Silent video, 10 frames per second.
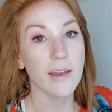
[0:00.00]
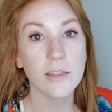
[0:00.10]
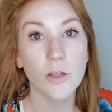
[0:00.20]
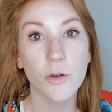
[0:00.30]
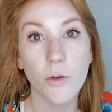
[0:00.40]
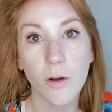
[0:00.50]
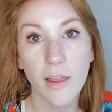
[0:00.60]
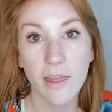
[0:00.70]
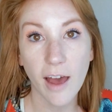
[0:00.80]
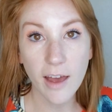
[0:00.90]
so
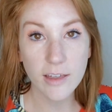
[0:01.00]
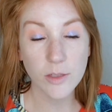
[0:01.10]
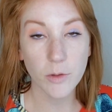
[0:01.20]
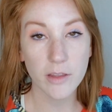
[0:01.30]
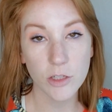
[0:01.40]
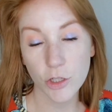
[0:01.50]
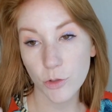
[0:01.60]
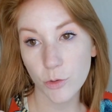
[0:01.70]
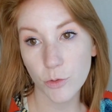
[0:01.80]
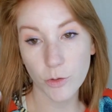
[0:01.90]
that is with
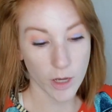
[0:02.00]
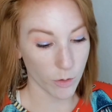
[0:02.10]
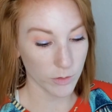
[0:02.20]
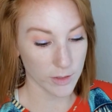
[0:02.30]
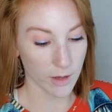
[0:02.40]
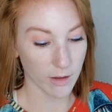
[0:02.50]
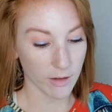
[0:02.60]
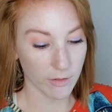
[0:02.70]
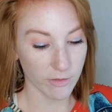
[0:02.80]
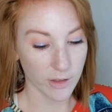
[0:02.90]
2 coats of